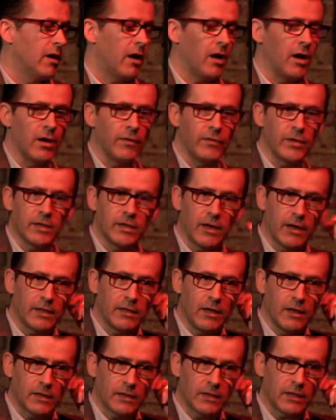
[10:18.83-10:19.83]
of the
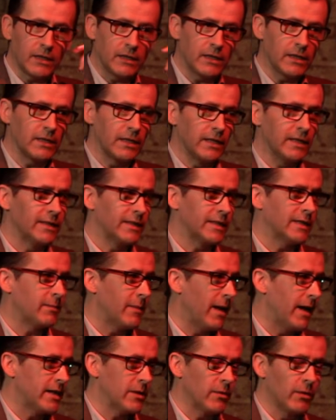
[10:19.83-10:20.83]
Diagnostic and Statistics
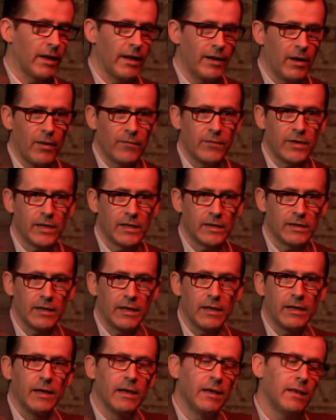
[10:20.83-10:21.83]
Manual, and
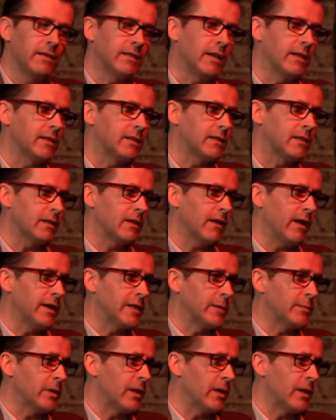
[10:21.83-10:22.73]
obviously that's the case.